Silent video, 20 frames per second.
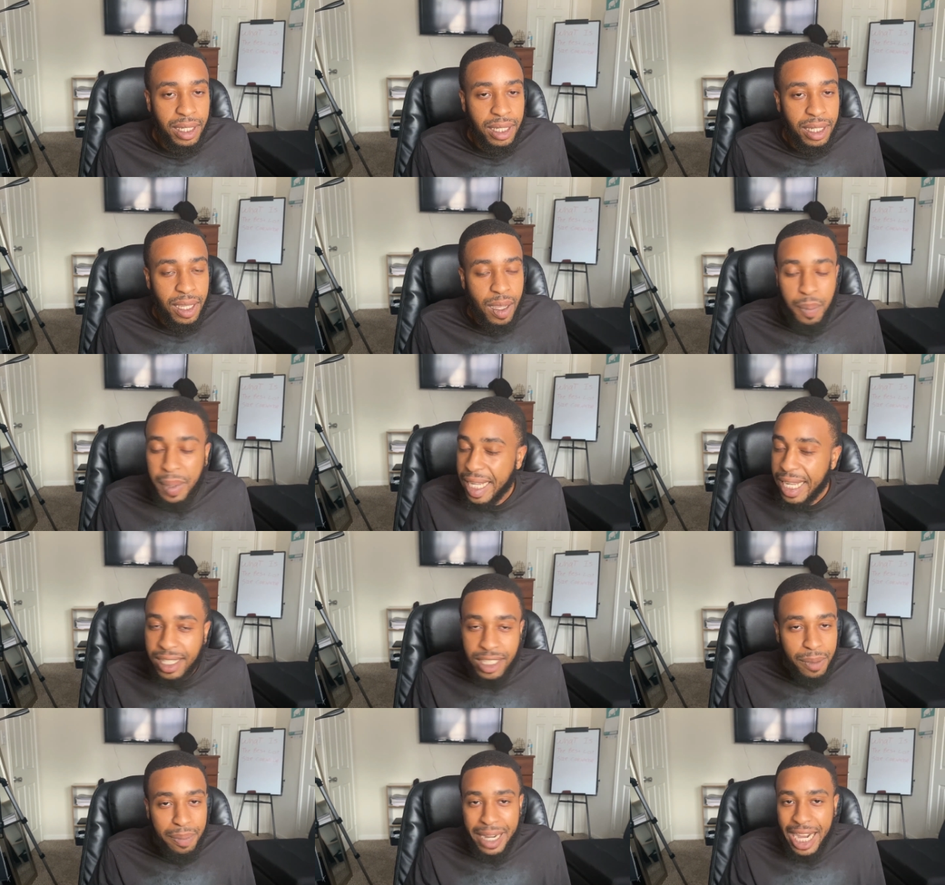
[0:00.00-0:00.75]

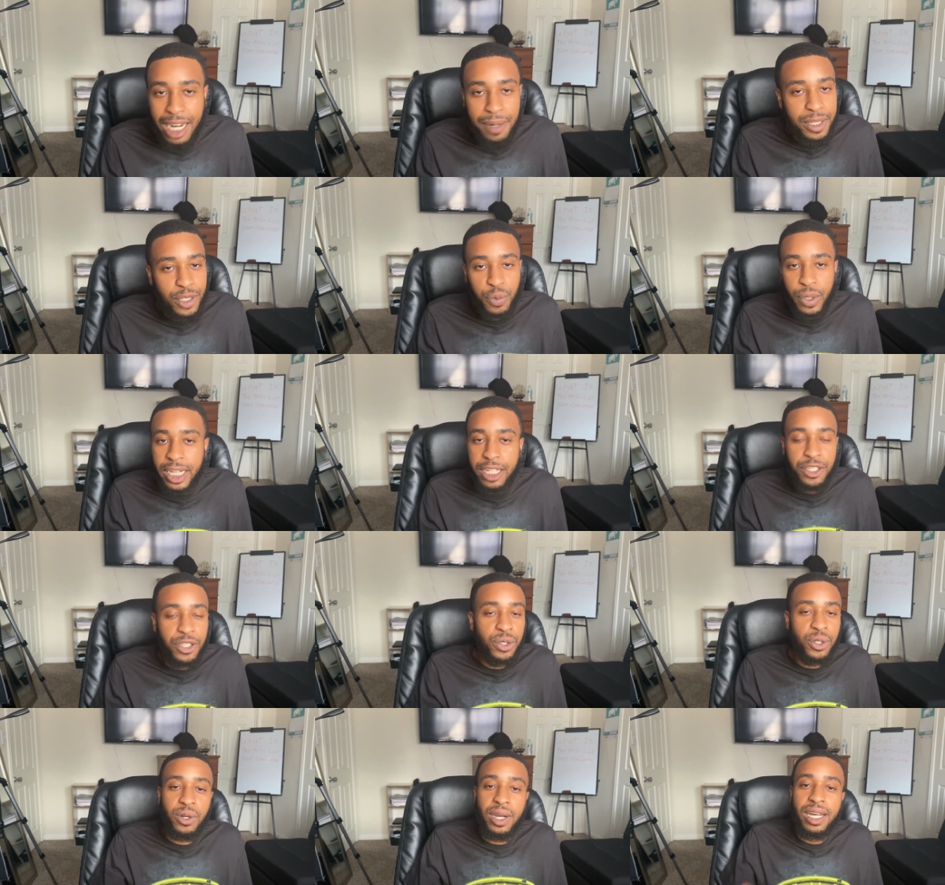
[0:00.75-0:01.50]
because the bottom is way
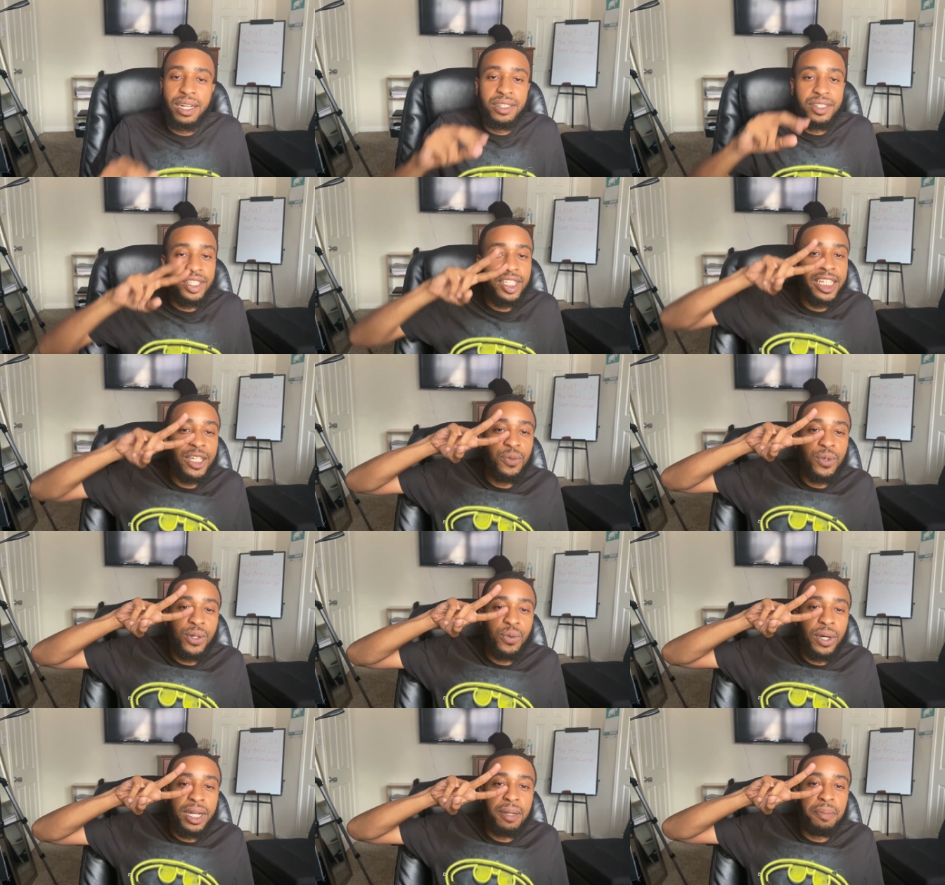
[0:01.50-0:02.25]
too crowded. See you when
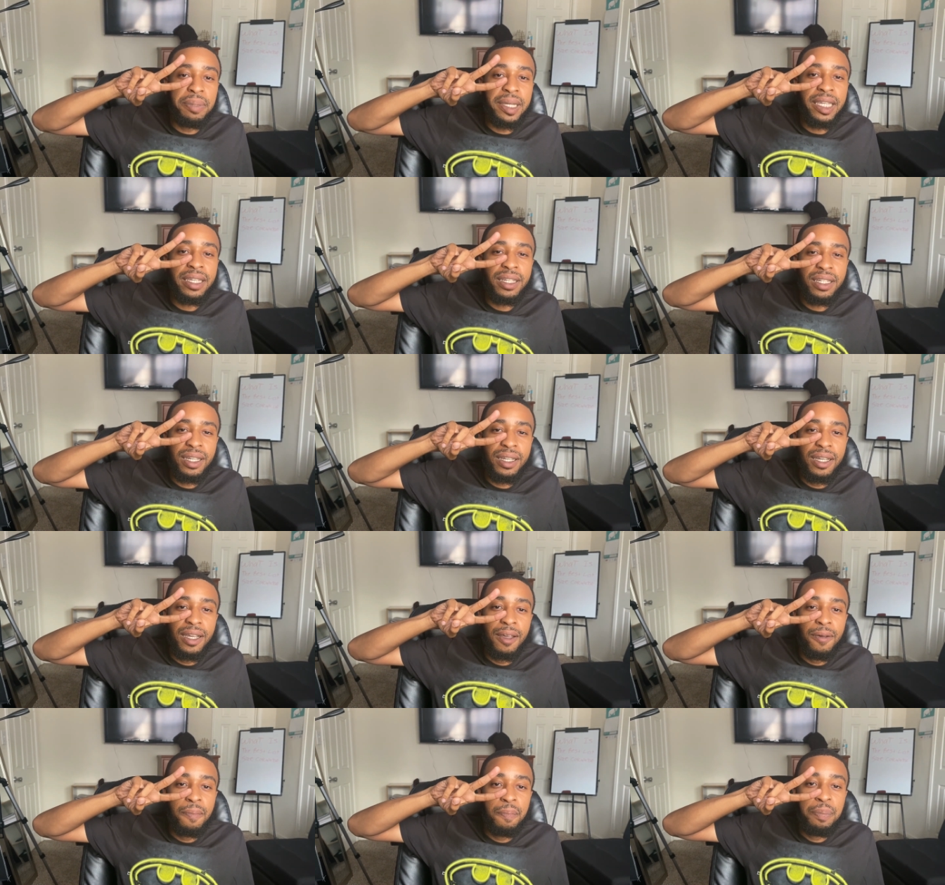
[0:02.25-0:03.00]
you wanna be.
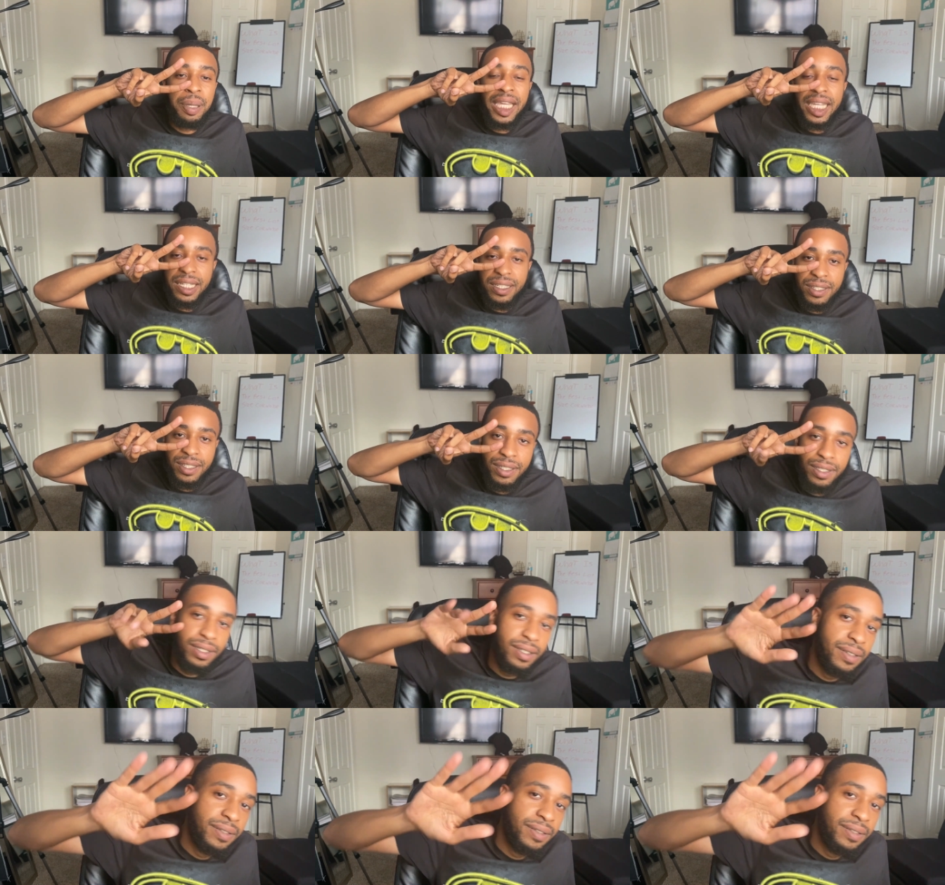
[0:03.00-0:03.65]
Peace.